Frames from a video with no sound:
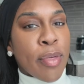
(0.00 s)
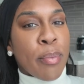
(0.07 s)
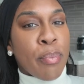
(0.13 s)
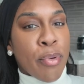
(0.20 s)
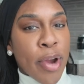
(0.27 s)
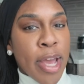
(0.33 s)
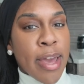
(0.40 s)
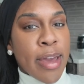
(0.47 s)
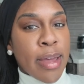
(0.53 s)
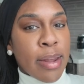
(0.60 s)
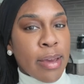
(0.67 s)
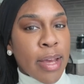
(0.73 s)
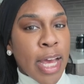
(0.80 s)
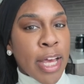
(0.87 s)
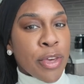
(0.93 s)
the brand
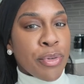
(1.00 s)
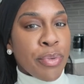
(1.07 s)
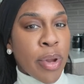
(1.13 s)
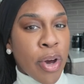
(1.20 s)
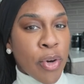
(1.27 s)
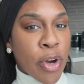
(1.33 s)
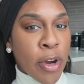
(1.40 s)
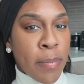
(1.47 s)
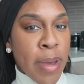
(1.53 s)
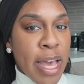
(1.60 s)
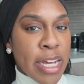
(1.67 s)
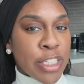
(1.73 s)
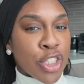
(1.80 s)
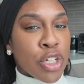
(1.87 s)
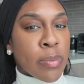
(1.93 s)
and you know
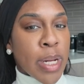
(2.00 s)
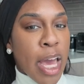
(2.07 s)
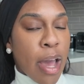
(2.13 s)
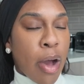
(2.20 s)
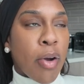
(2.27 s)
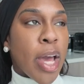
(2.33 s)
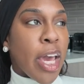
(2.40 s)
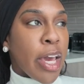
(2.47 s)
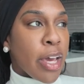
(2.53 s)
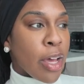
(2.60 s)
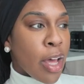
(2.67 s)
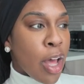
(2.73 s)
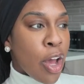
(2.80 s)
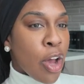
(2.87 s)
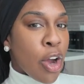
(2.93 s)
Hermes, you're gonna be like,
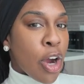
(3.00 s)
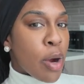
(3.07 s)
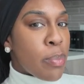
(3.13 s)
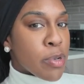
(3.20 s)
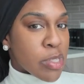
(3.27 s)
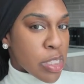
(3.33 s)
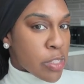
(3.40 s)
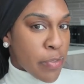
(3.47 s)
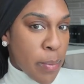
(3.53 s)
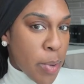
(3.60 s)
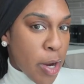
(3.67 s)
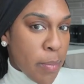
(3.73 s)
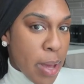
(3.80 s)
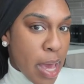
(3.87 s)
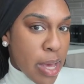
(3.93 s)
okay, her boots is from
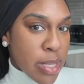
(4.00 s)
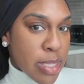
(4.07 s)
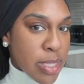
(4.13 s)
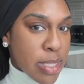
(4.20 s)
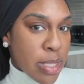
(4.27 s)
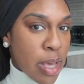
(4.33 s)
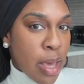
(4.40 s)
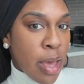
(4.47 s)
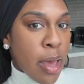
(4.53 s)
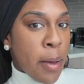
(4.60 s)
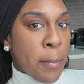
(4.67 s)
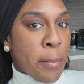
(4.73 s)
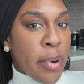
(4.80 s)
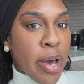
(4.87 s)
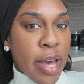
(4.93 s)
Hermes.
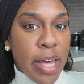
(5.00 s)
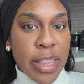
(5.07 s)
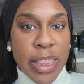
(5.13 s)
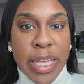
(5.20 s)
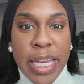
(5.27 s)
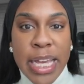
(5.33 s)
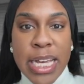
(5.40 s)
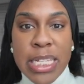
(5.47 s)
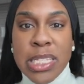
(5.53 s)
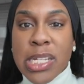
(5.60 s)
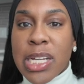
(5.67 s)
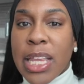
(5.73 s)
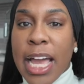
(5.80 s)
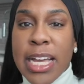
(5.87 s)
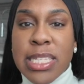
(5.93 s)
But these
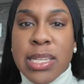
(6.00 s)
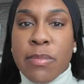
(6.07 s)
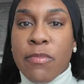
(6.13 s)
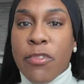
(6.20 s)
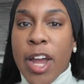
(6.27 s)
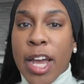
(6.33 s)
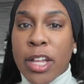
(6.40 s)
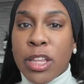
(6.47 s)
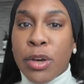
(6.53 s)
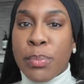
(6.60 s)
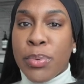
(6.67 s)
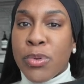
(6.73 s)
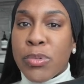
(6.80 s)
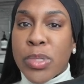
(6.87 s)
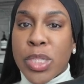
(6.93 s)
look like some regular
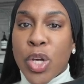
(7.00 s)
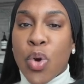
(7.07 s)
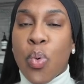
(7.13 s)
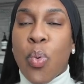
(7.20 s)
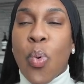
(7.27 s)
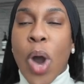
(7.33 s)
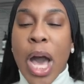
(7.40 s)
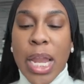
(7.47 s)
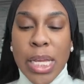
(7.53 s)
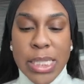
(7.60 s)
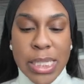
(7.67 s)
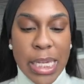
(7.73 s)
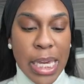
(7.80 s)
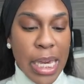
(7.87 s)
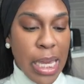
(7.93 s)
boots. The
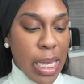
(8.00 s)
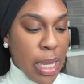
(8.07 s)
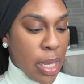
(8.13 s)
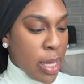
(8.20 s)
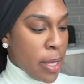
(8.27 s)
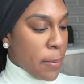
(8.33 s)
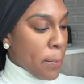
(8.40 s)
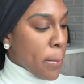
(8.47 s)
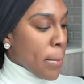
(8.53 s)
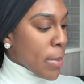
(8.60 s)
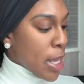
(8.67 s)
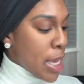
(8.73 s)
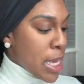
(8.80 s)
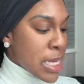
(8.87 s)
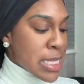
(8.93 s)
quality
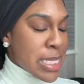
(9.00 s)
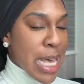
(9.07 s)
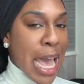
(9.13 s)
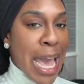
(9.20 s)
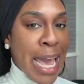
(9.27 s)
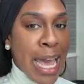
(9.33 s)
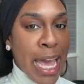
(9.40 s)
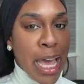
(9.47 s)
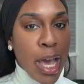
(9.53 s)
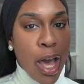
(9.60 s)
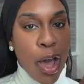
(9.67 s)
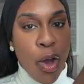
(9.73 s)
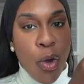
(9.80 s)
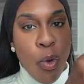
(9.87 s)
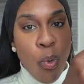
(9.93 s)
is
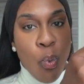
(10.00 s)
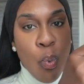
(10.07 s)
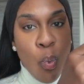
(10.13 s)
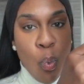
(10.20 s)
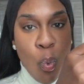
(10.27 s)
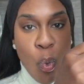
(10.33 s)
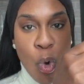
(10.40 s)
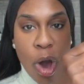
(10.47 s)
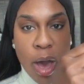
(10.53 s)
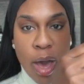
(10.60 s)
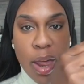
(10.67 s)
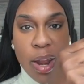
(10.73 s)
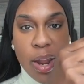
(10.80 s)
A1. I